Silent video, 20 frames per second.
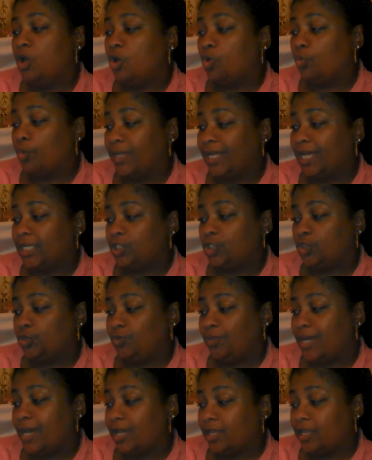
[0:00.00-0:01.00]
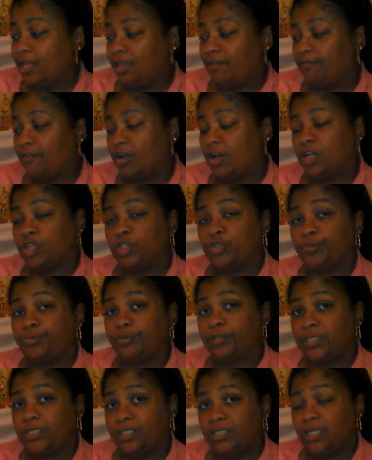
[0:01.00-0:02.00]
When I do not give
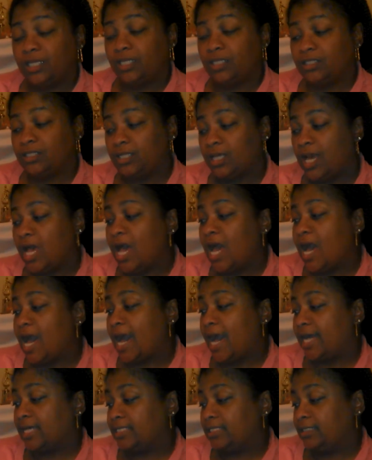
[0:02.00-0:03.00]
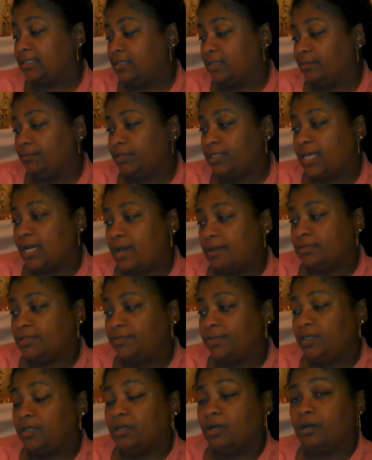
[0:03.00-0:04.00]
100%, I
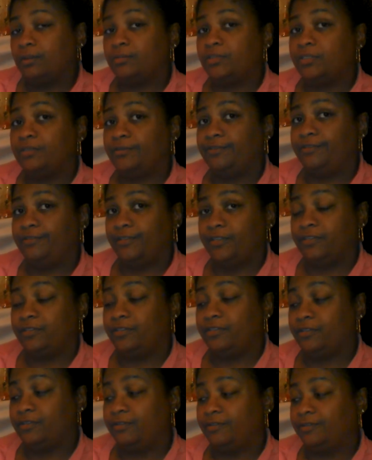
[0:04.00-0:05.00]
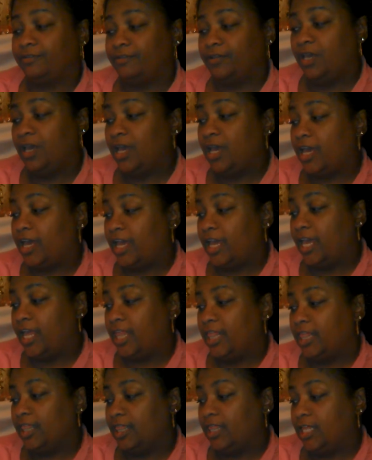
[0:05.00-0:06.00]
sometimes become defensive
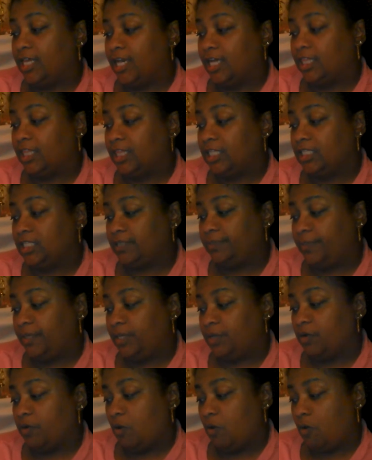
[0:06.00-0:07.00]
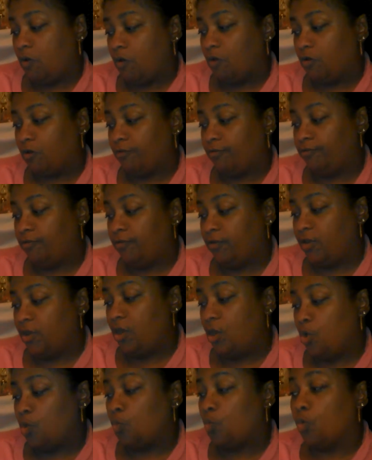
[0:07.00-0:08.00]
and cut the speaker off,
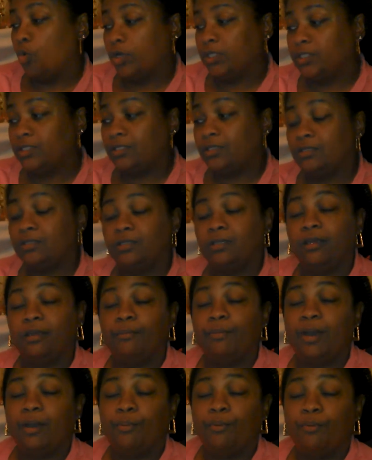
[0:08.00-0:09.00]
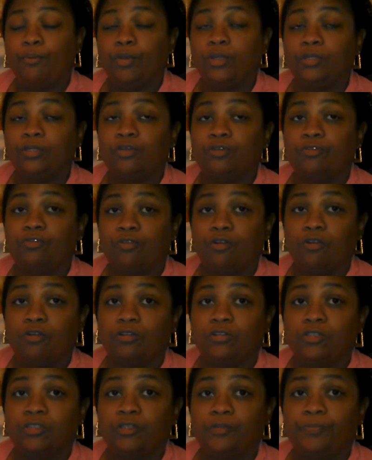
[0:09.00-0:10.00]
wanting to get my point
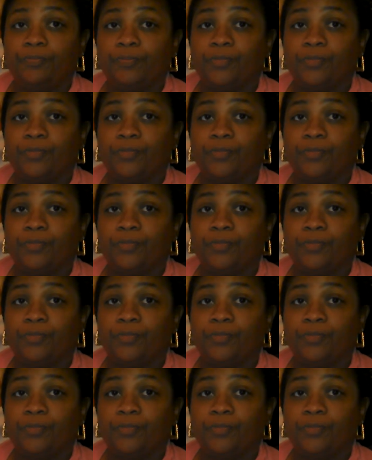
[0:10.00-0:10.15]
across.